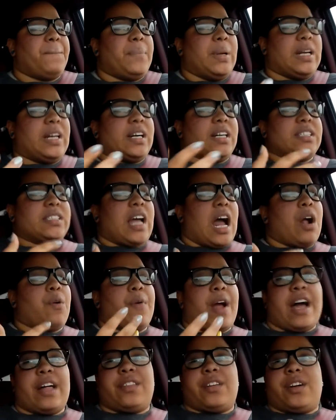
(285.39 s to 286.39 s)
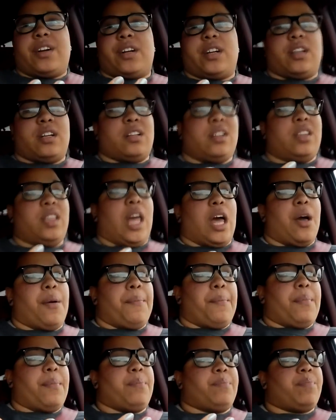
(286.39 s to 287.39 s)
Because I'd rather
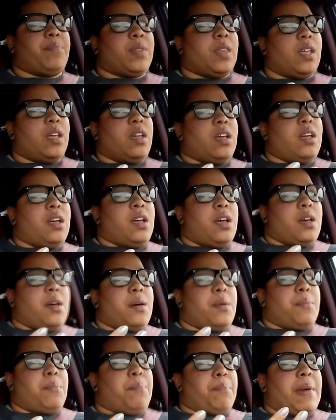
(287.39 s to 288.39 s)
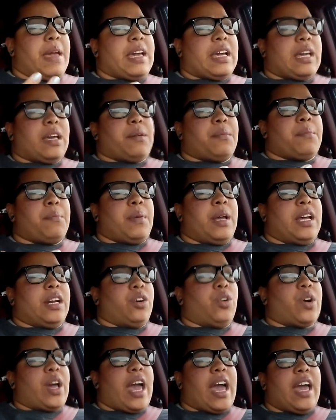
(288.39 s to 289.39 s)
them make it
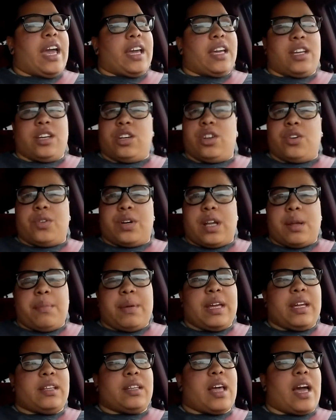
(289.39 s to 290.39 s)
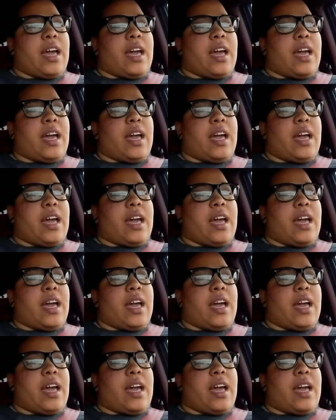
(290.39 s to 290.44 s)
okay, you know what I mean?